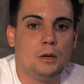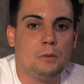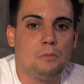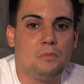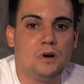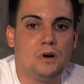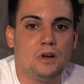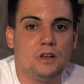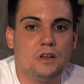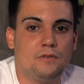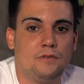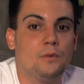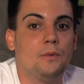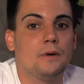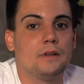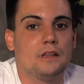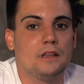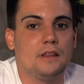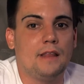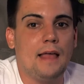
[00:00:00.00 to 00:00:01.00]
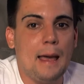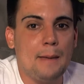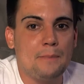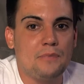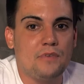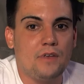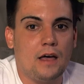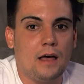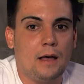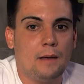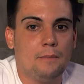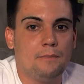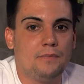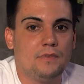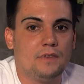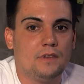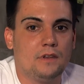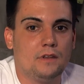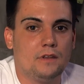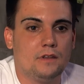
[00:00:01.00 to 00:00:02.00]
But if you want the laptop,
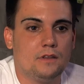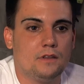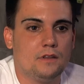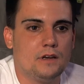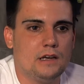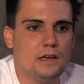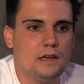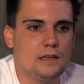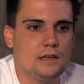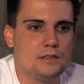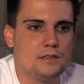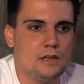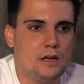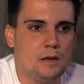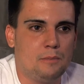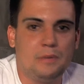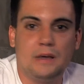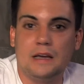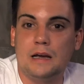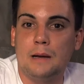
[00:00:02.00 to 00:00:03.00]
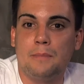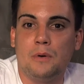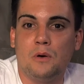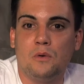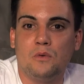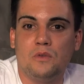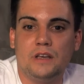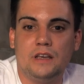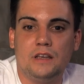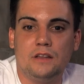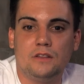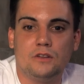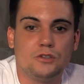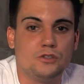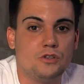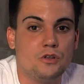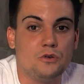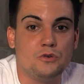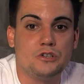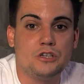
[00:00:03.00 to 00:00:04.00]
it's pickup only. There's
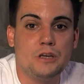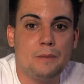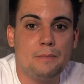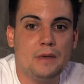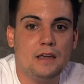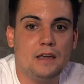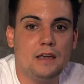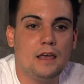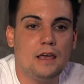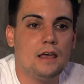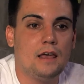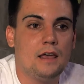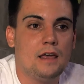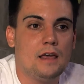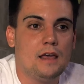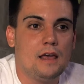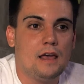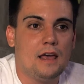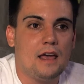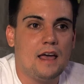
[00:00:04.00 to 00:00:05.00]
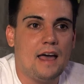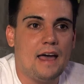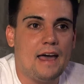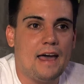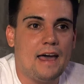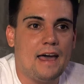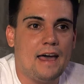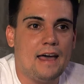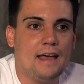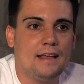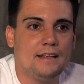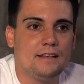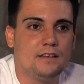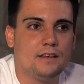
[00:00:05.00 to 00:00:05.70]
no shipping, and